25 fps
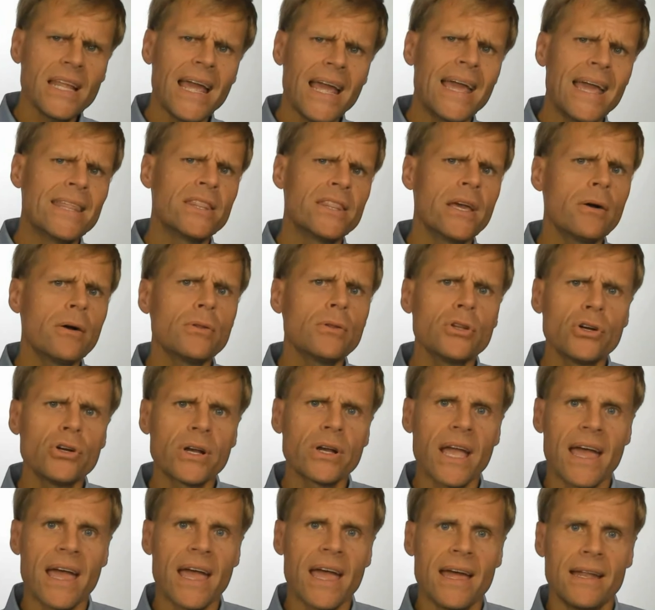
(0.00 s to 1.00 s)
and they'll
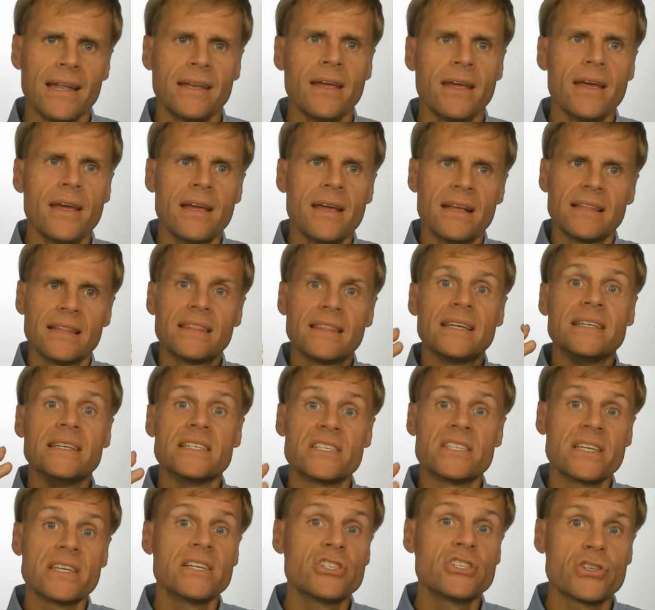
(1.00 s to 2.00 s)
look at the
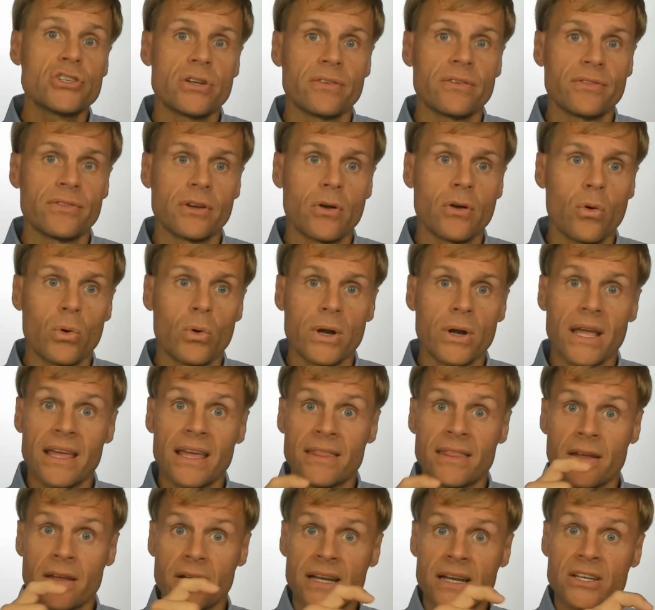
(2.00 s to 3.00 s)
decision of the court
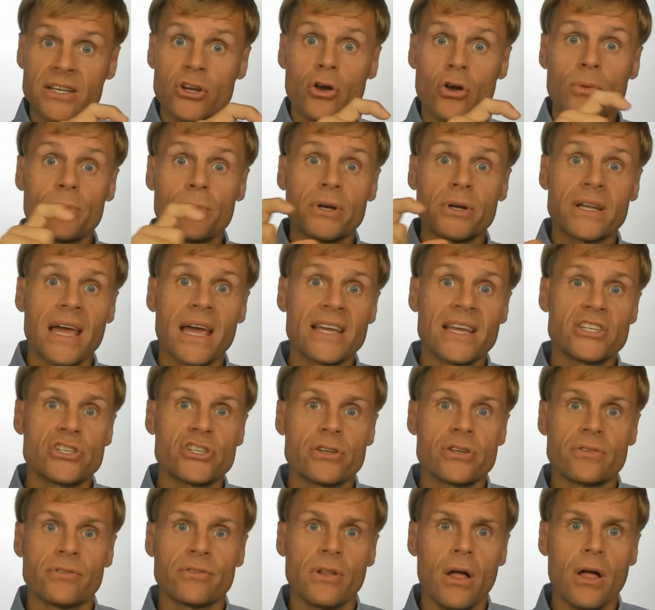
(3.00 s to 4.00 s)
and their
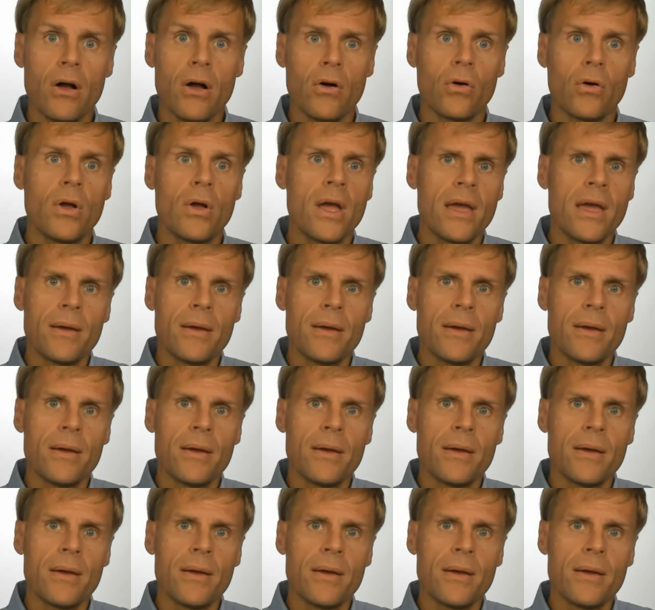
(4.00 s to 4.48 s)
interpretation of law